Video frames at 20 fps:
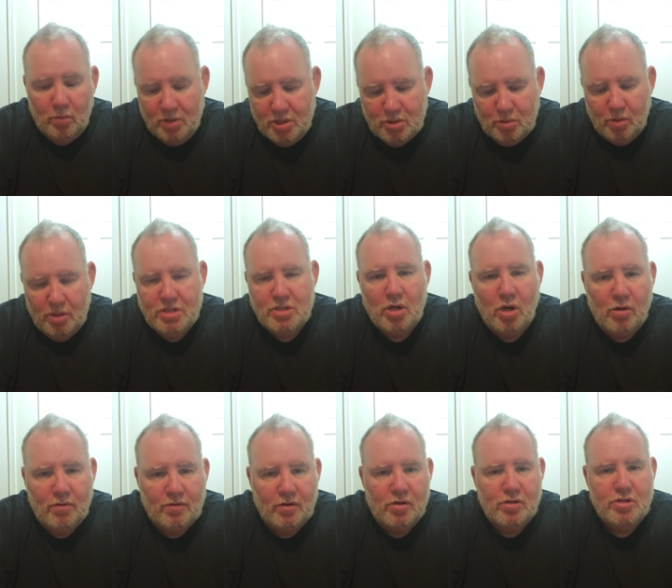We switch
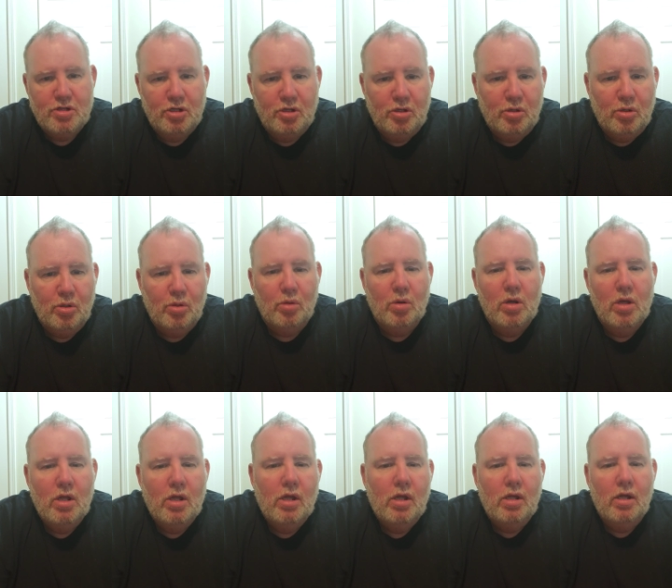over to
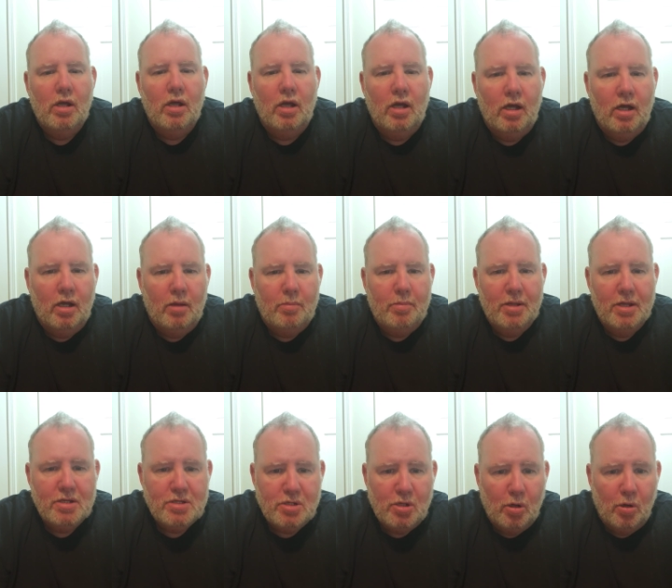
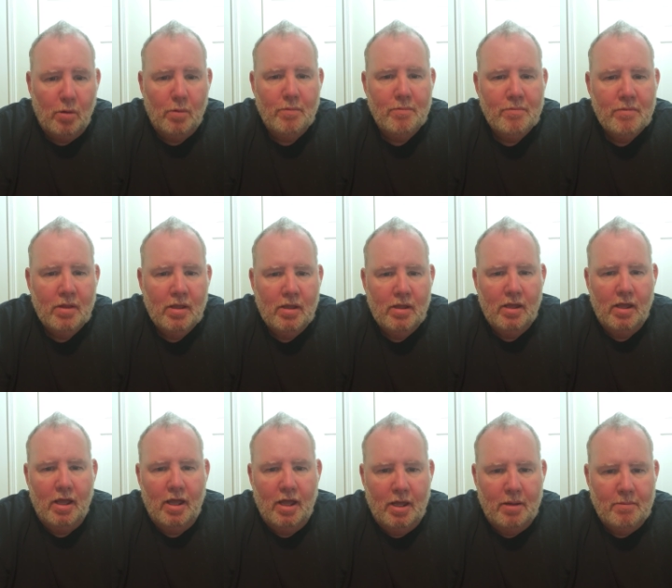pistol,
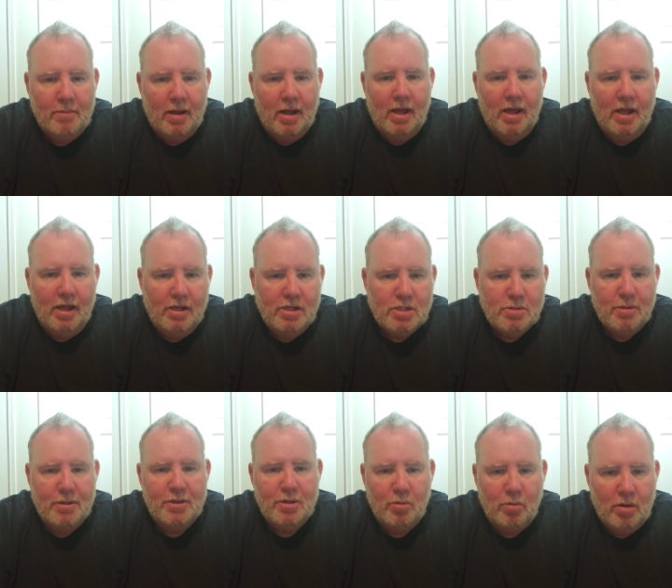and my
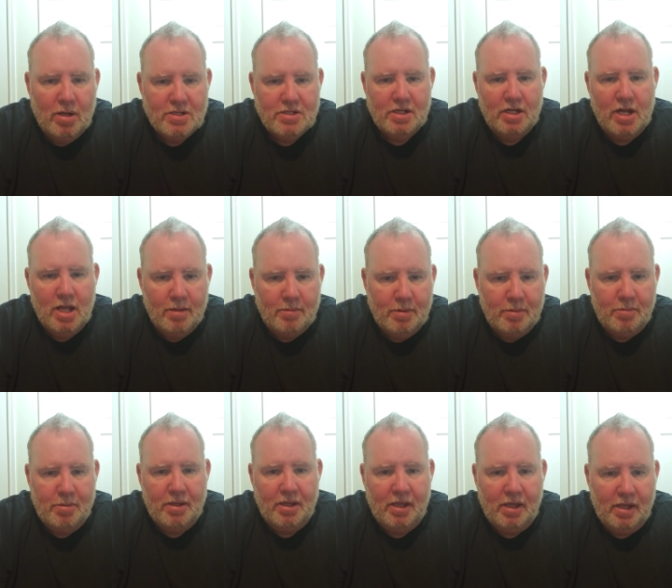Smith & Wesson
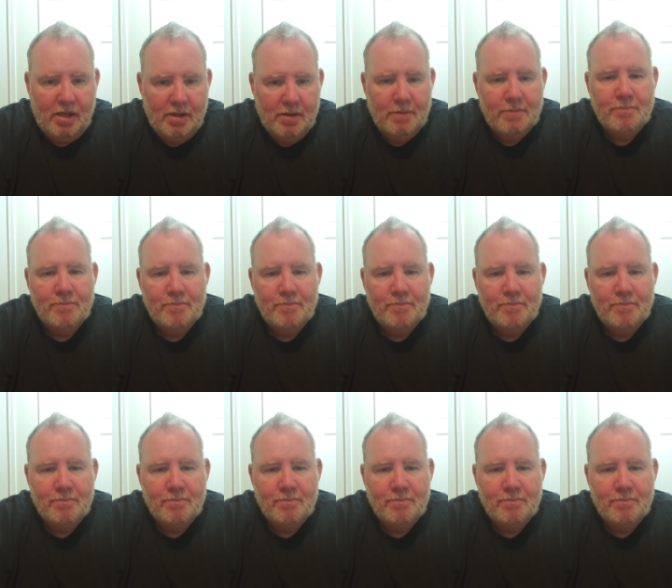M&P